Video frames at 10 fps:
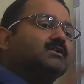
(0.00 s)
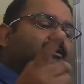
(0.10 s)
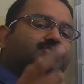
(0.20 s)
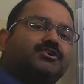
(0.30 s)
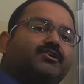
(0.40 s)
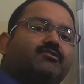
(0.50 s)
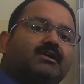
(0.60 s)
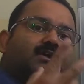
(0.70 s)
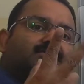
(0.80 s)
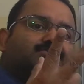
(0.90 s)
the
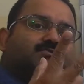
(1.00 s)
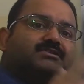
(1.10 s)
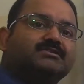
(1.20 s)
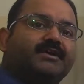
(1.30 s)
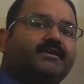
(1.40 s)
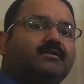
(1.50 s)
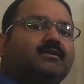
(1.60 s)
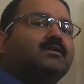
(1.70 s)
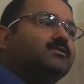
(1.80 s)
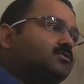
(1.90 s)
scheduler has to decide
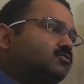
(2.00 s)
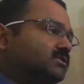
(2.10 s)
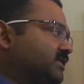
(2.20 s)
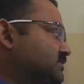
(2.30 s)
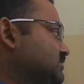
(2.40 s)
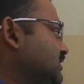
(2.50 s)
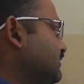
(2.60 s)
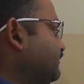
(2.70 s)
two things.